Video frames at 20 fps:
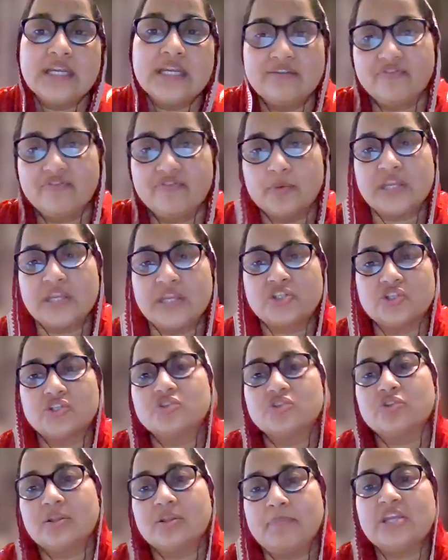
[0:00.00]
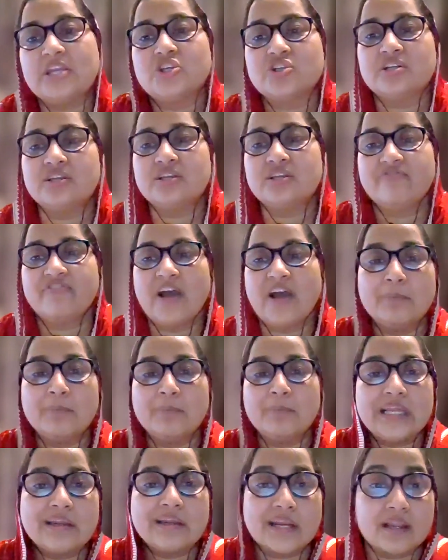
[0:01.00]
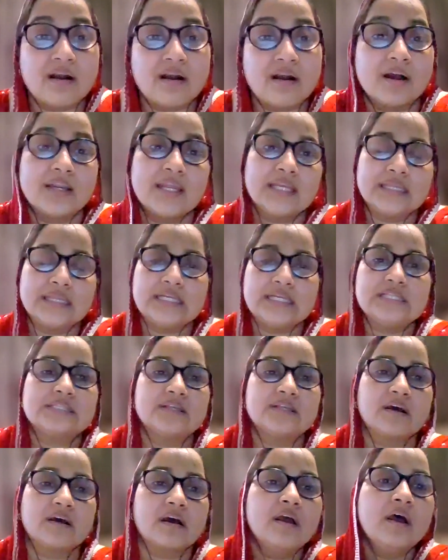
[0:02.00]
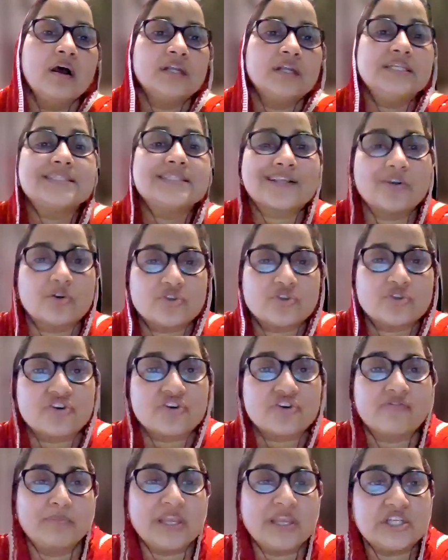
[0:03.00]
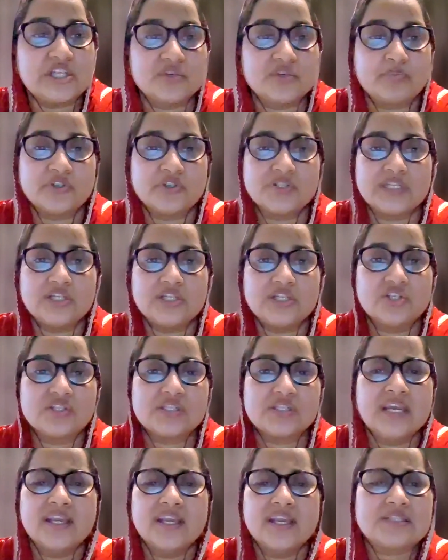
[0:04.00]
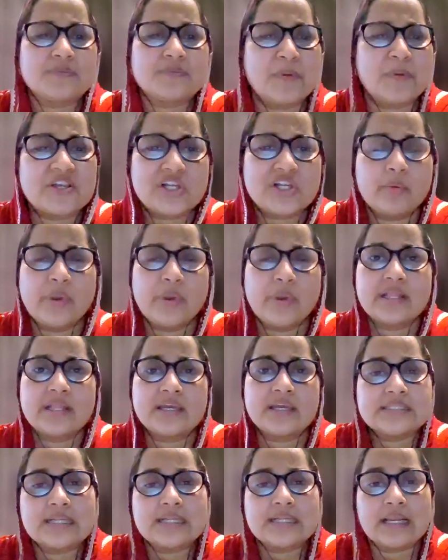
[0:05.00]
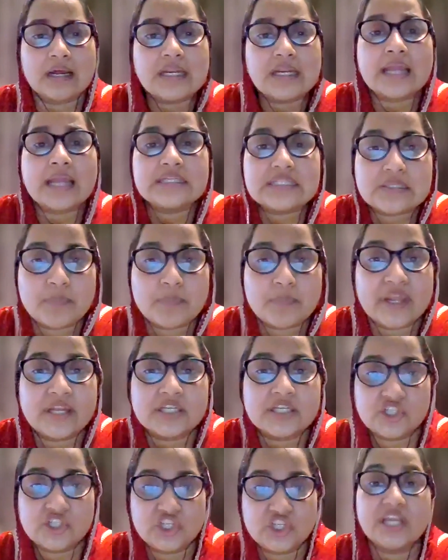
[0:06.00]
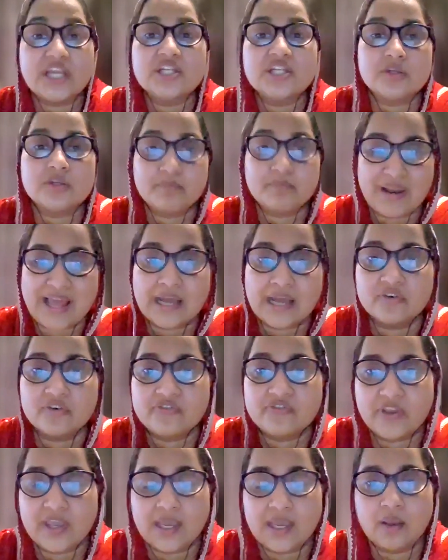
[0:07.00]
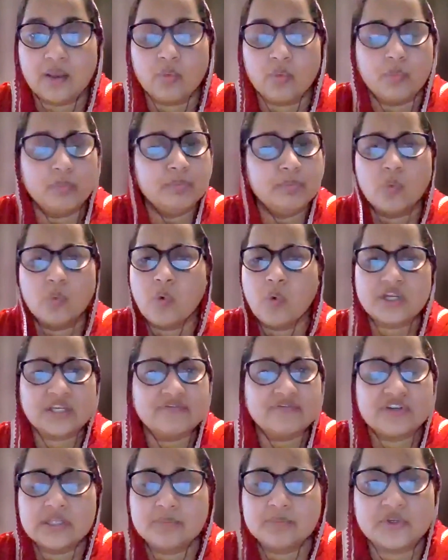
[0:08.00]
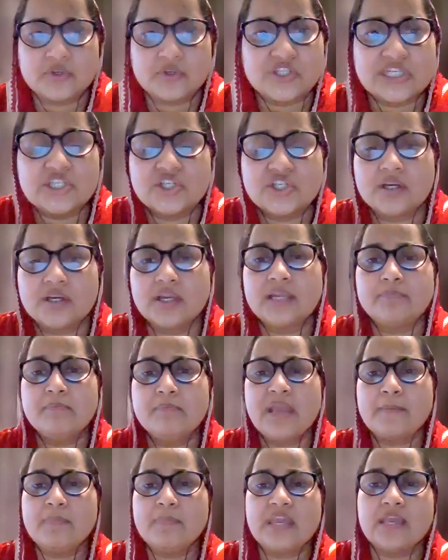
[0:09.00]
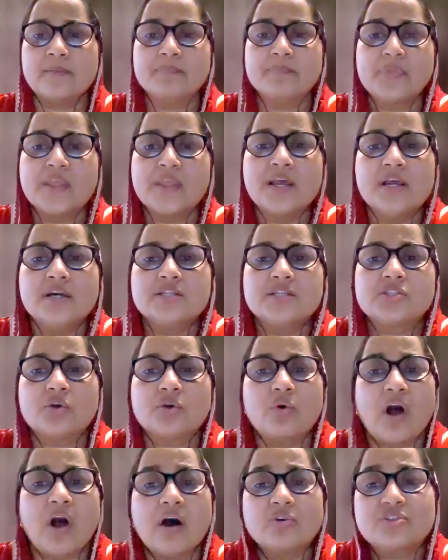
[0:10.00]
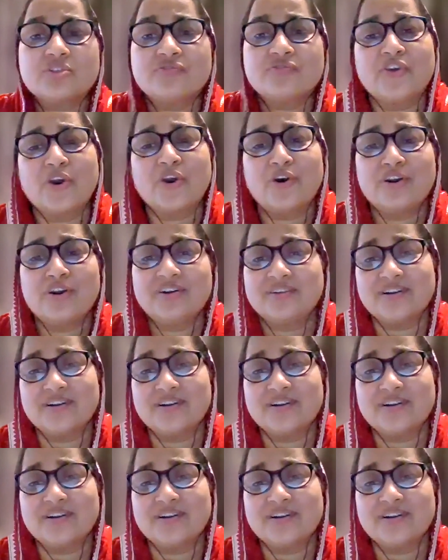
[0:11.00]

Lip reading: information to the patient and family regarding these disclosure of major procedures, especially when there is an unanticipated change in plan of care, whatever the procedure it may be. So out of your